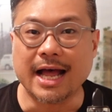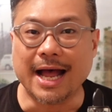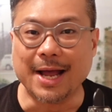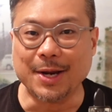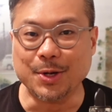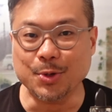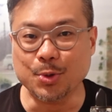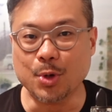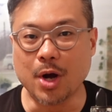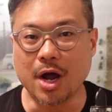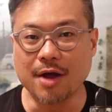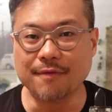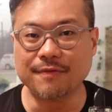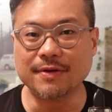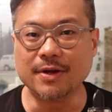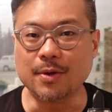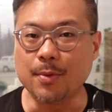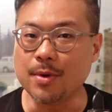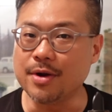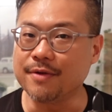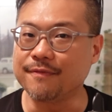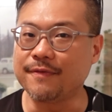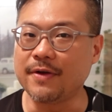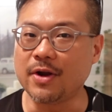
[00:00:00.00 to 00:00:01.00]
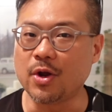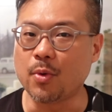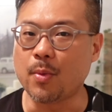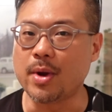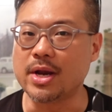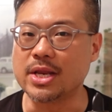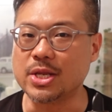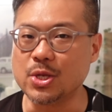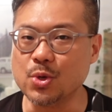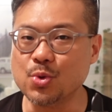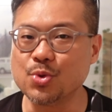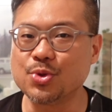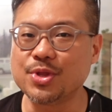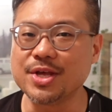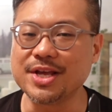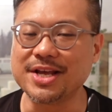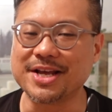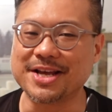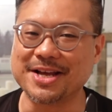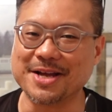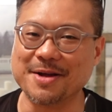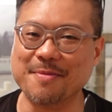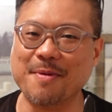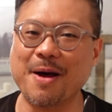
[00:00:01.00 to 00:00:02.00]
I do, however, want to find out what you
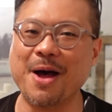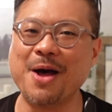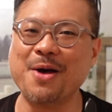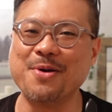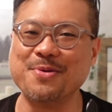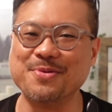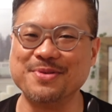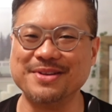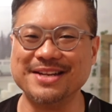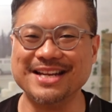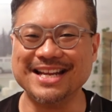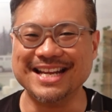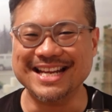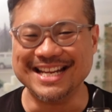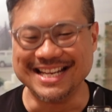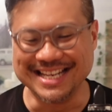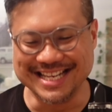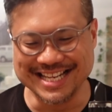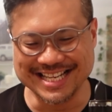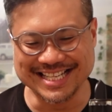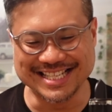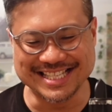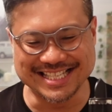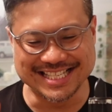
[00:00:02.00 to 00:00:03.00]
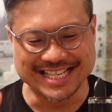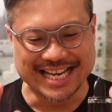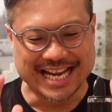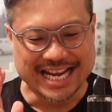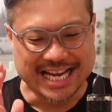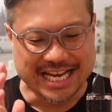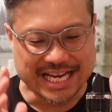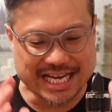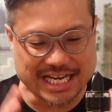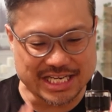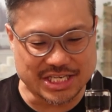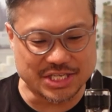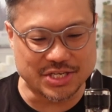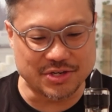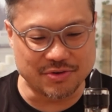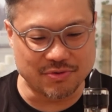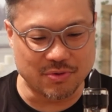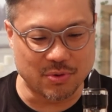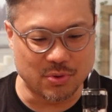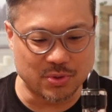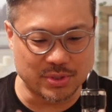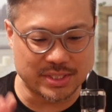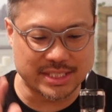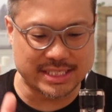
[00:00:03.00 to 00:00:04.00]
think about this
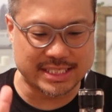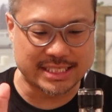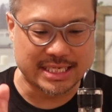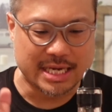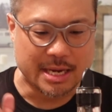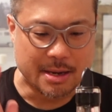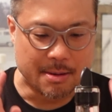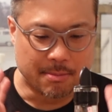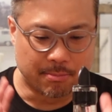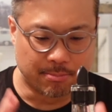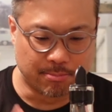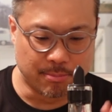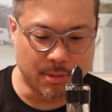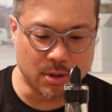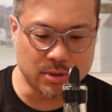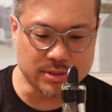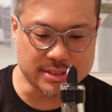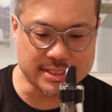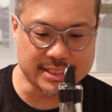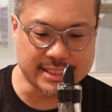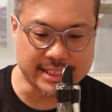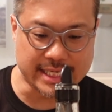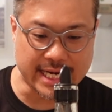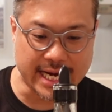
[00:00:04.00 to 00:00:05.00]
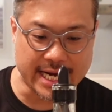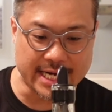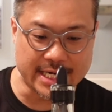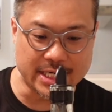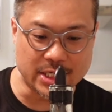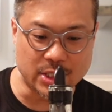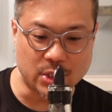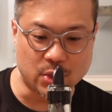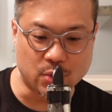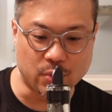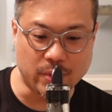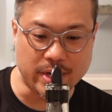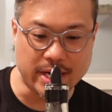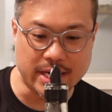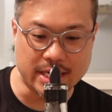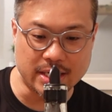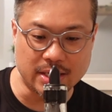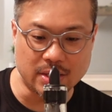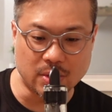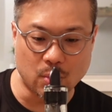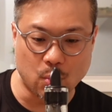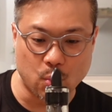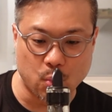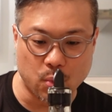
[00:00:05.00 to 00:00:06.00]
ICHIRO'S Malt and
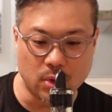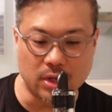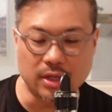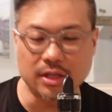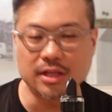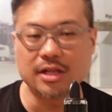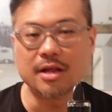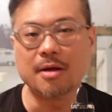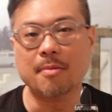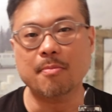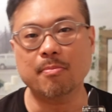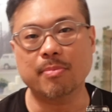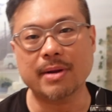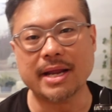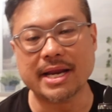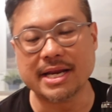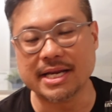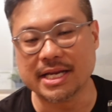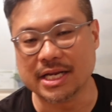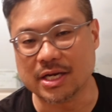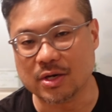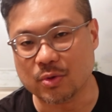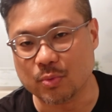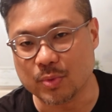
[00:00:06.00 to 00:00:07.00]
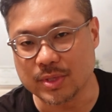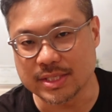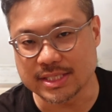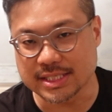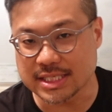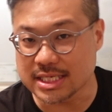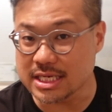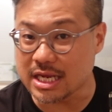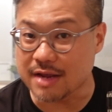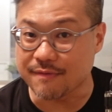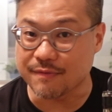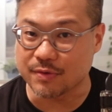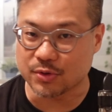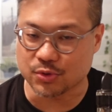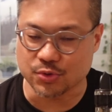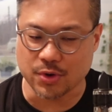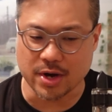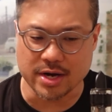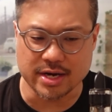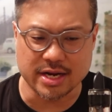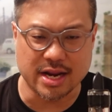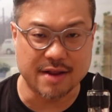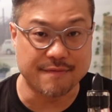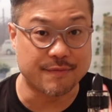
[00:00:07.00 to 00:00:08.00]
Grain World Blended Whiskey. Have you
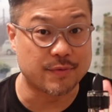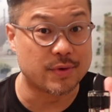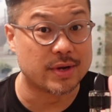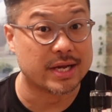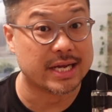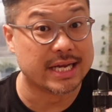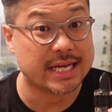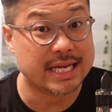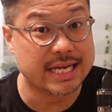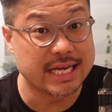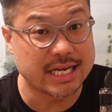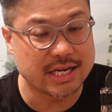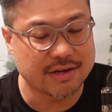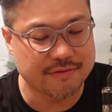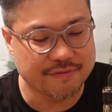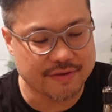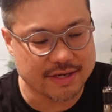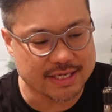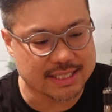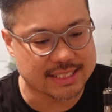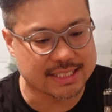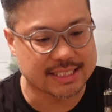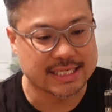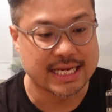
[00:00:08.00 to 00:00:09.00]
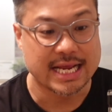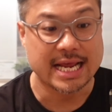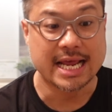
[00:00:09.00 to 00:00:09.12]
tried it? Have you heard of it?